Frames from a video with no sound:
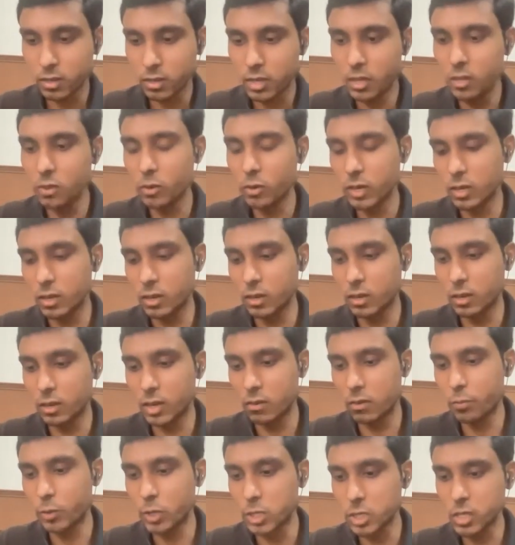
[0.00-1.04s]
Then you can
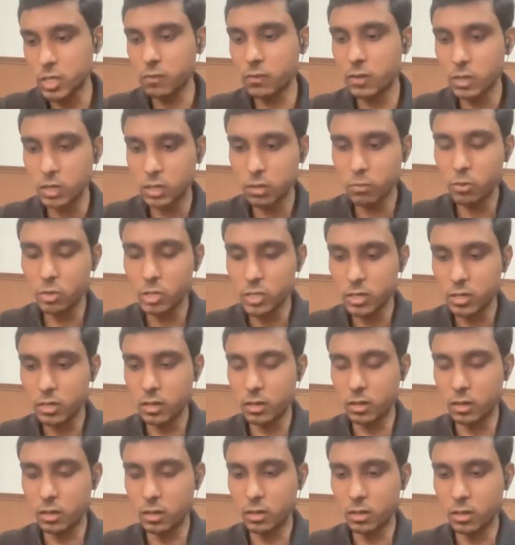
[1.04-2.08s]
have a positive contribution
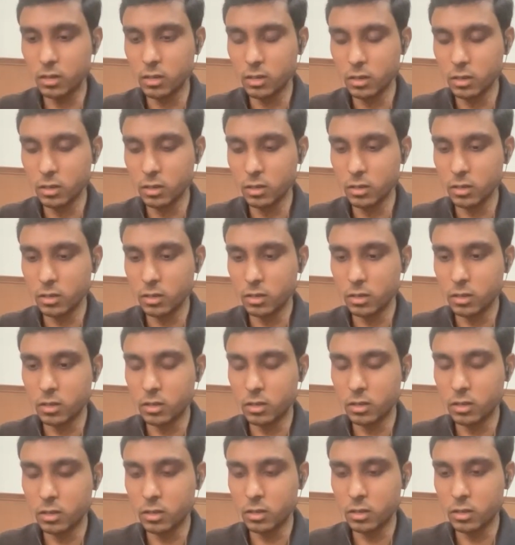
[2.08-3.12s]
in
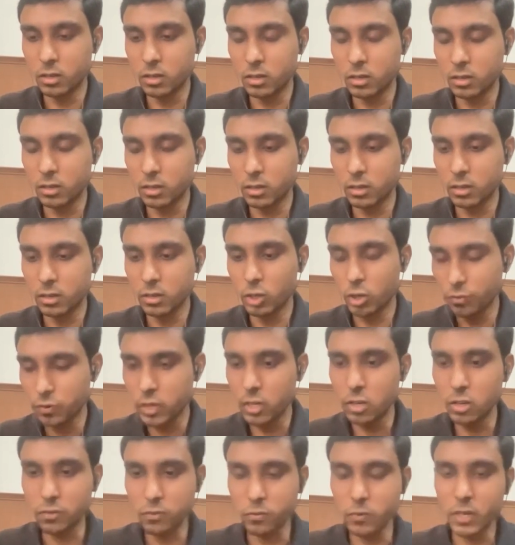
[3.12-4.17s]
uh, your
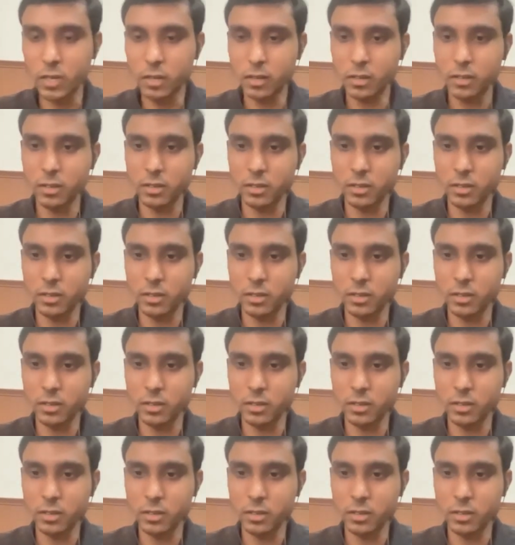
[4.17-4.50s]
field of work.